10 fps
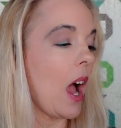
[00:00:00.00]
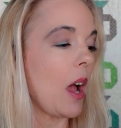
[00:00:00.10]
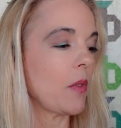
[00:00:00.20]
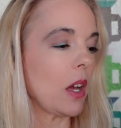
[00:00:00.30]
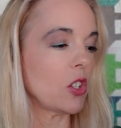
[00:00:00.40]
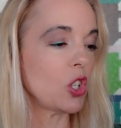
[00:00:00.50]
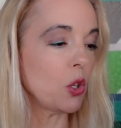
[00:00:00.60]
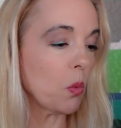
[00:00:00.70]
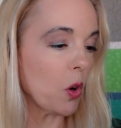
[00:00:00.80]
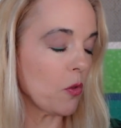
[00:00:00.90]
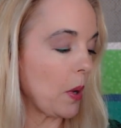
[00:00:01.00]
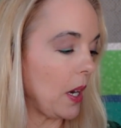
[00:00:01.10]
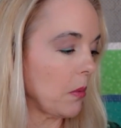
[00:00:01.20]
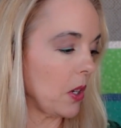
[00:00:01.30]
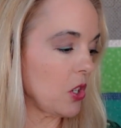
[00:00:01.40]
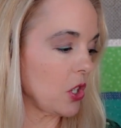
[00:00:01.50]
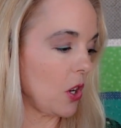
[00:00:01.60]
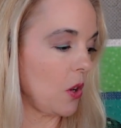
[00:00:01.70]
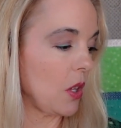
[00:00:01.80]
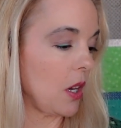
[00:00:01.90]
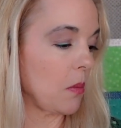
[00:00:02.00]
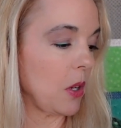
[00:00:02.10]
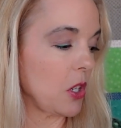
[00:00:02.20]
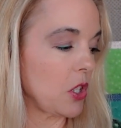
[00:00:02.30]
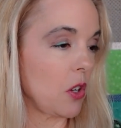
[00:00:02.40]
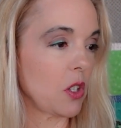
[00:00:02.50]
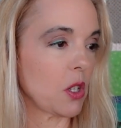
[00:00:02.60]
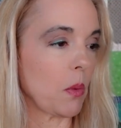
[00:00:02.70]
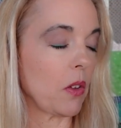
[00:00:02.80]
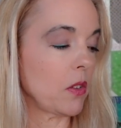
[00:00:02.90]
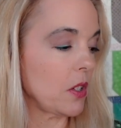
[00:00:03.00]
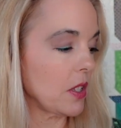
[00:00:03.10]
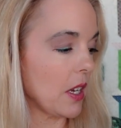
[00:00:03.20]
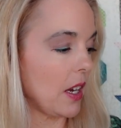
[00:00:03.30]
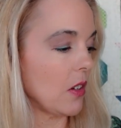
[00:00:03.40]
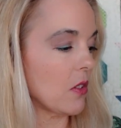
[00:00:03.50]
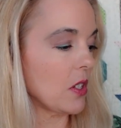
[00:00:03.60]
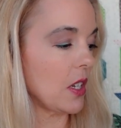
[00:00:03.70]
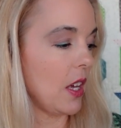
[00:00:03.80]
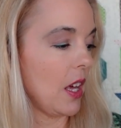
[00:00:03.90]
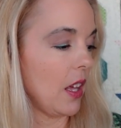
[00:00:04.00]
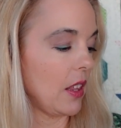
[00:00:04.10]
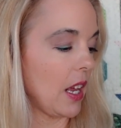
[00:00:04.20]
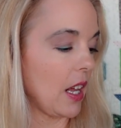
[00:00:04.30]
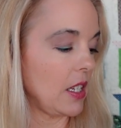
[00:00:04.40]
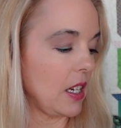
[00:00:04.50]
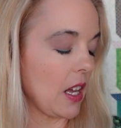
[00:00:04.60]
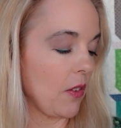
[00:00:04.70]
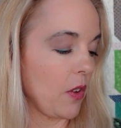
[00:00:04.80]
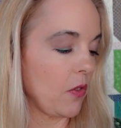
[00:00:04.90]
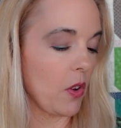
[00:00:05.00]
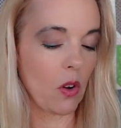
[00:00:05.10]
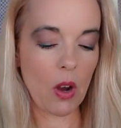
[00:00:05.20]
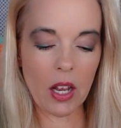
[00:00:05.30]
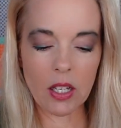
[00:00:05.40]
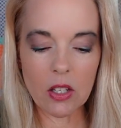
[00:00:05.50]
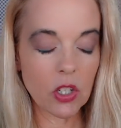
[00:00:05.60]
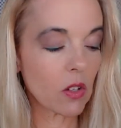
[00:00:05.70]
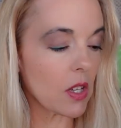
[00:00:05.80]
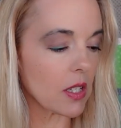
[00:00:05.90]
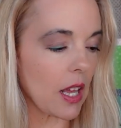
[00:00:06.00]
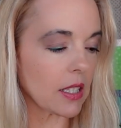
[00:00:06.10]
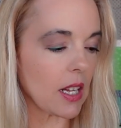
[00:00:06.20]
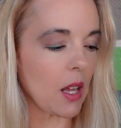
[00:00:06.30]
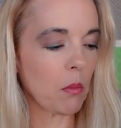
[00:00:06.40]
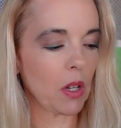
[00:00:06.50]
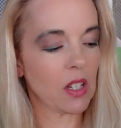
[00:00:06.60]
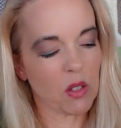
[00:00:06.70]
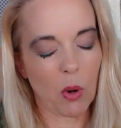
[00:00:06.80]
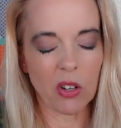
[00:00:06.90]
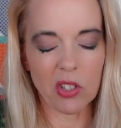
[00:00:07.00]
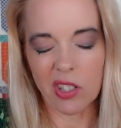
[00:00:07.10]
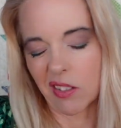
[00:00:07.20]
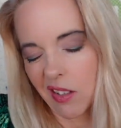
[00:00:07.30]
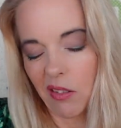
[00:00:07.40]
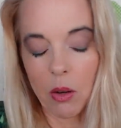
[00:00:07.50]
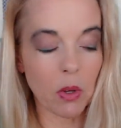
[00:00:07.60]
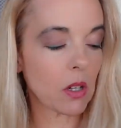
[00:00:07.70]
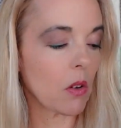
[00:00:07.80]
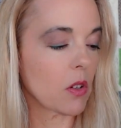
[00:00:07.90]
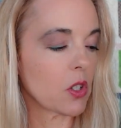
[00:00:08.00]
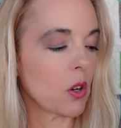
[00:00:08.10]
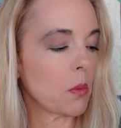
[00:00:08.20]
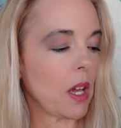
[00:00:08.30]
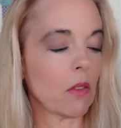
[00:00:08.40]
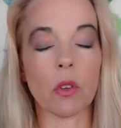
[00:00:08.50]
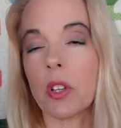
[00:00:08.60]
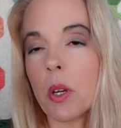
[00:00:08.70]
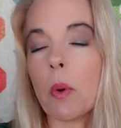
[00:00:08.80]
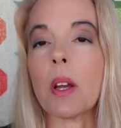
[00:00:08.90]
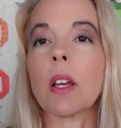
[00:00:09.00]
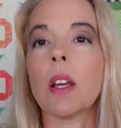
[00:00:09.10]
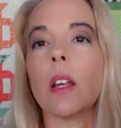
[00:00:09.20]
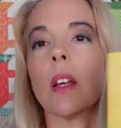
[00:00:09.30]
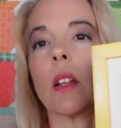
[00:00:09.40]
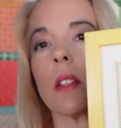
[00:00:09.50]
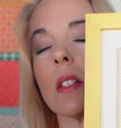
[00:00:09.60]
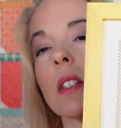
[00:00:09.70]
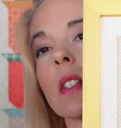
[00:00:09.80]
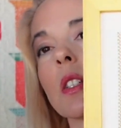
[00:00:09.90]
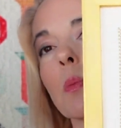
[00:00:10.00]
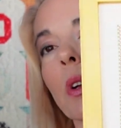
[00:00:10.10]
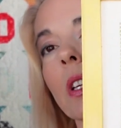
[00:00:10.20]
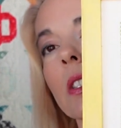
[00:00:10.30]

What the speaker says: I've got 2 more of mine I'm going to show you, and then I'm going to show you some other designers that I did FFO. I did show these last time, but it's March, so I want to go ahead and show them again really quick. This is the spring